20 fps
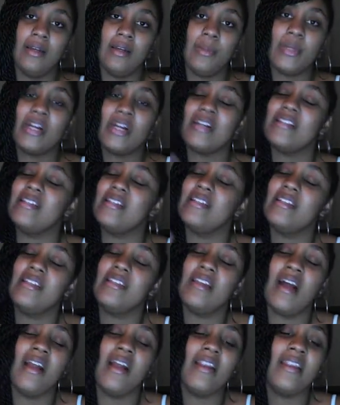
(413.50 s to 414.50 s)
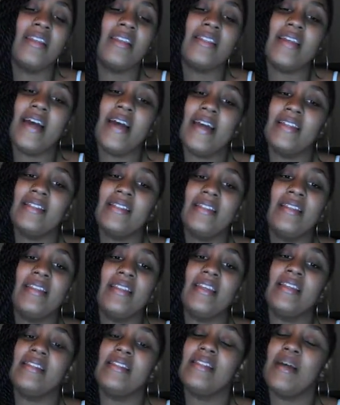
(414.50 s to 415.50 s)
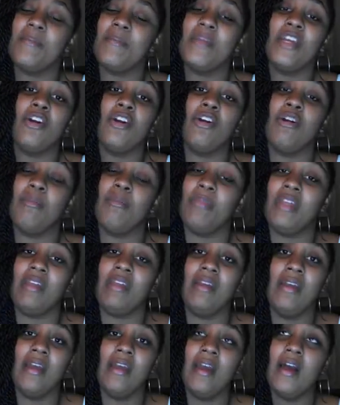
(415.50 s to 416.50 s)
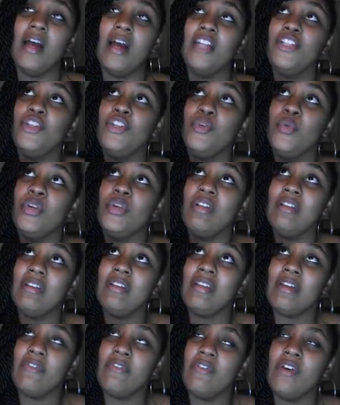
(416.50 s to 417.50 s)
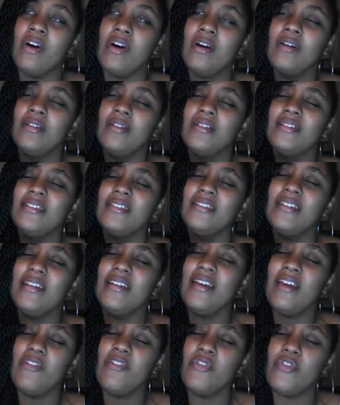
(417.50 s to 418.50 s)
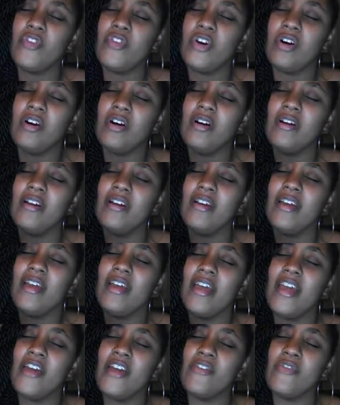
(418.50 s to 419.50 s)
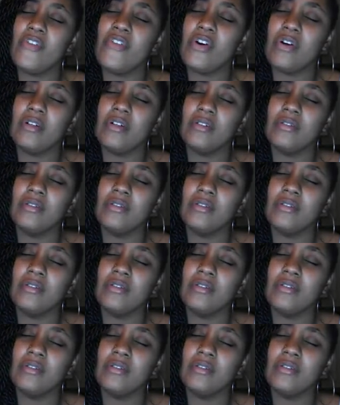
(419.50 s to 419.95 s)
Because in the darkness hides the things that may hurt me, and you would never, ever, ever